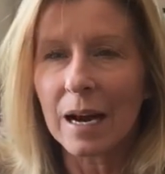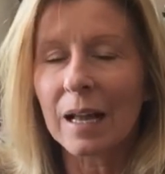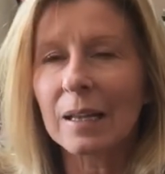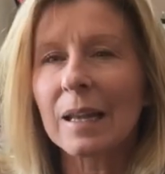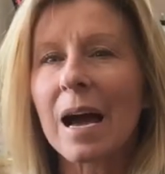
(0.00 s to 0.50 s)

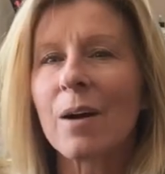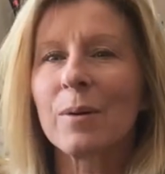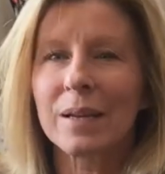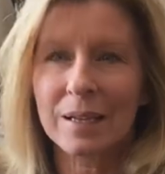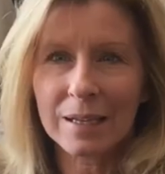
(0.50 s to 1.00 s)

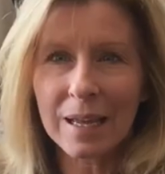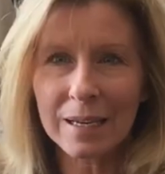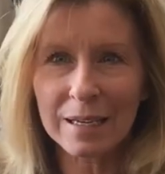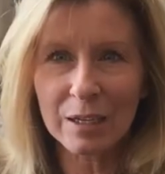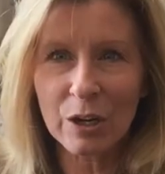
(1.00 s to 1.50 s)
allowing and
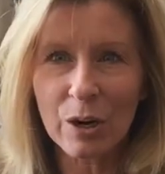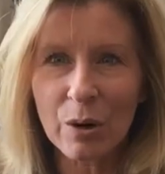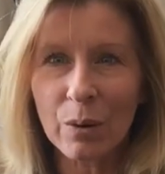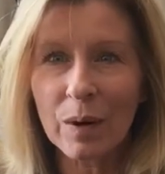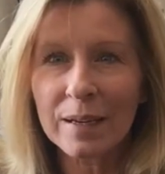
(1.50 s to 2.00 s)
letting go.